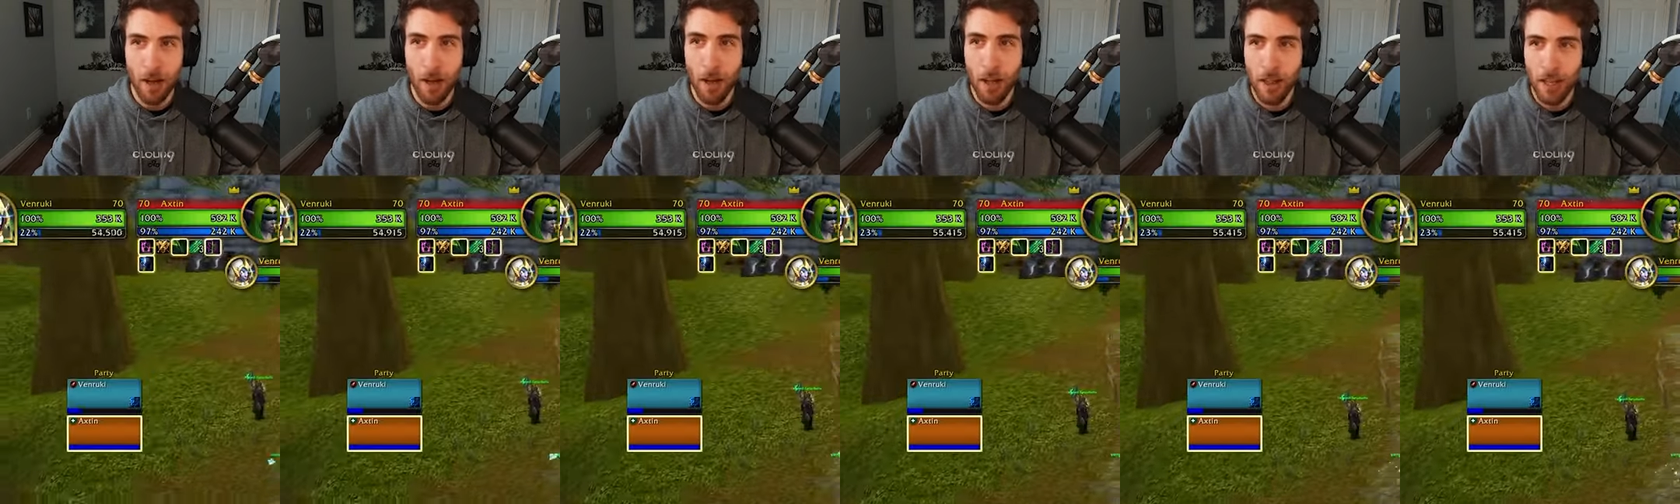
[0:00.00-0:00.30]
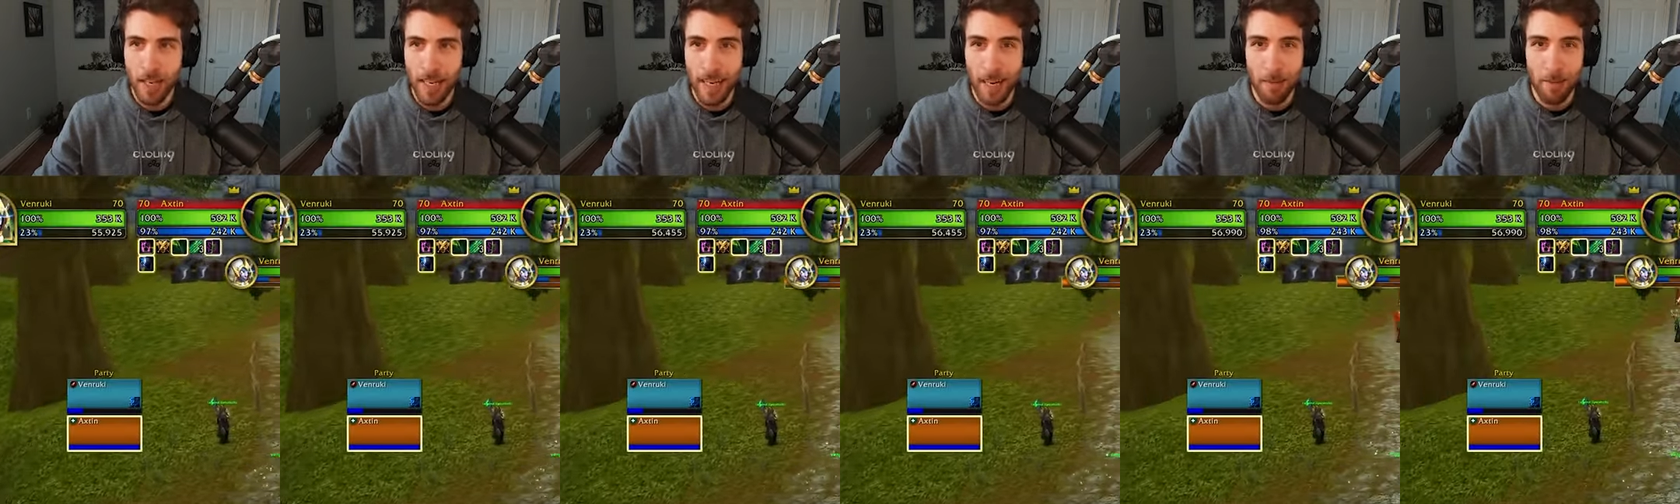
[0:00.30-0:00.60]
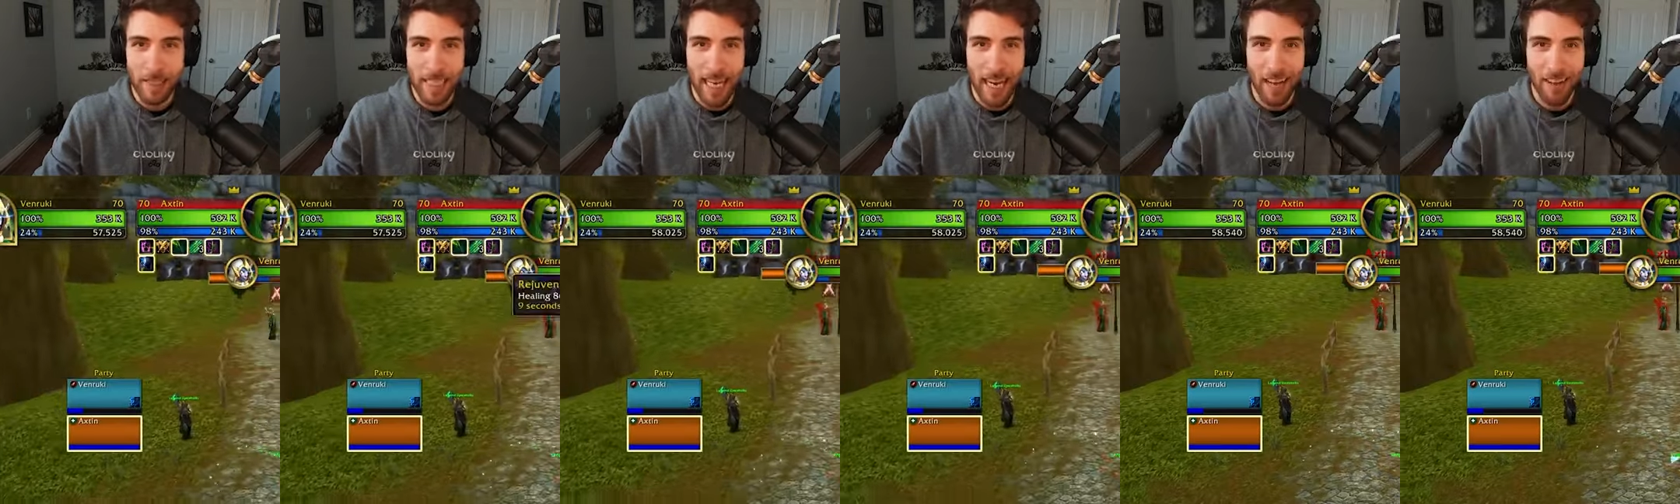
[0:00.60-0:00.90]
look at how much
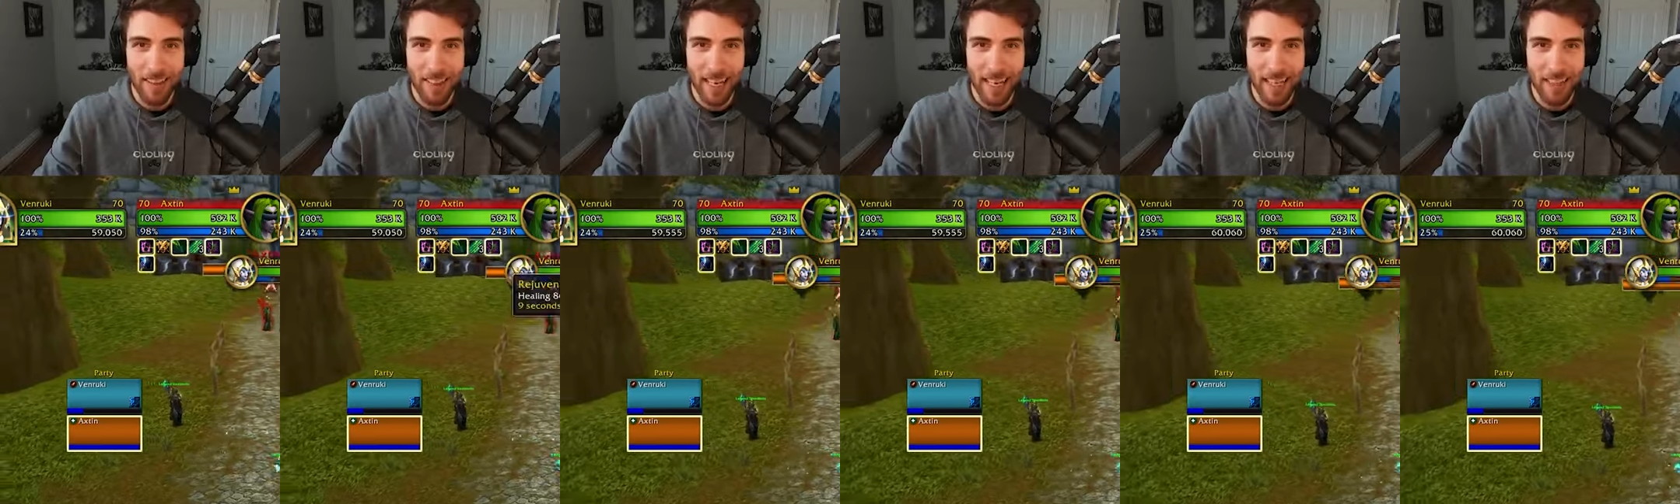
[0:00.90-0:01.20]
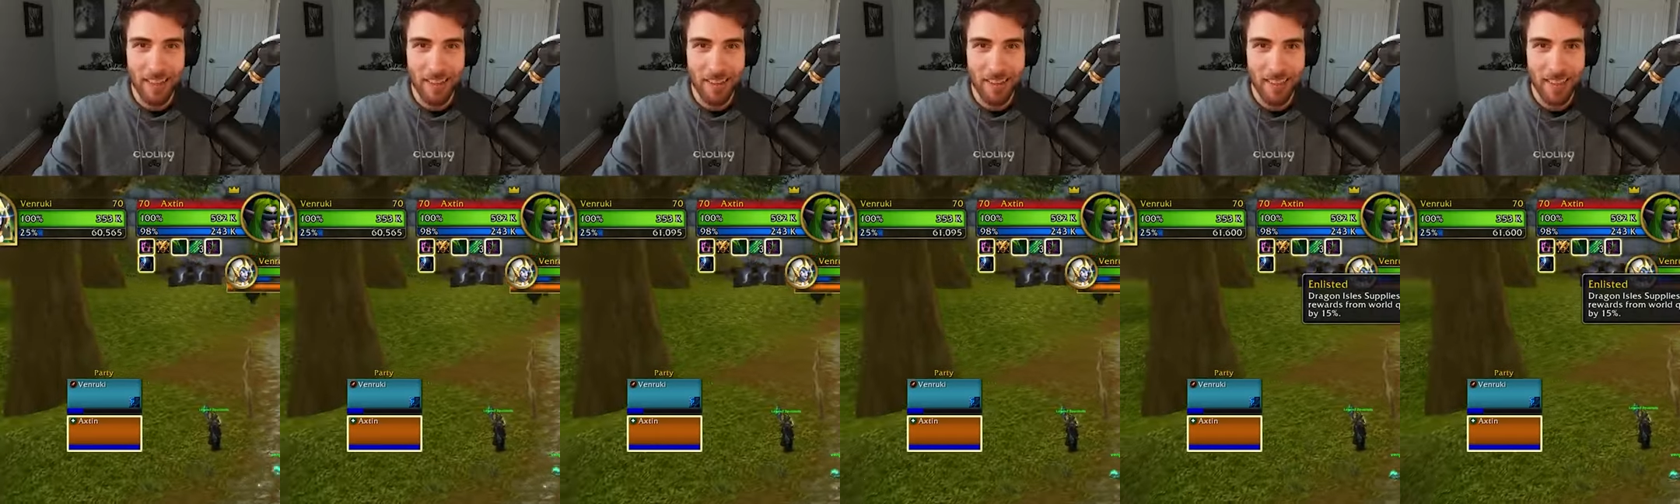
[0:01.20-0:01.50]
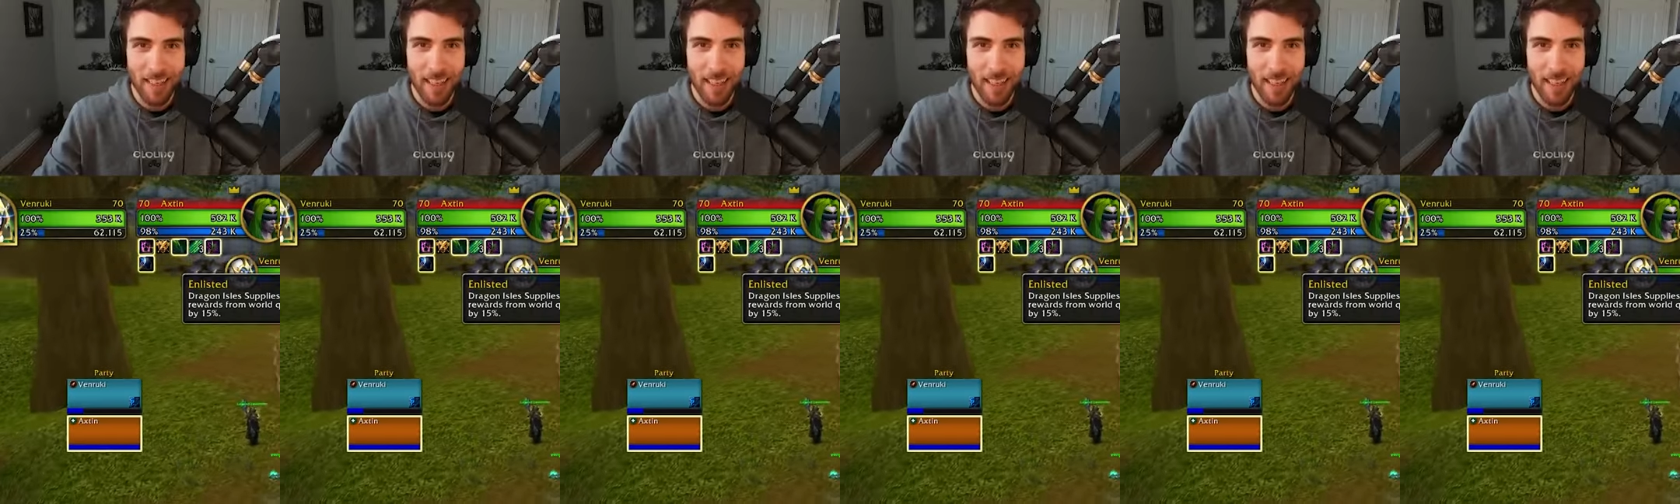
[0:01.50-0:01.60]
health I lose.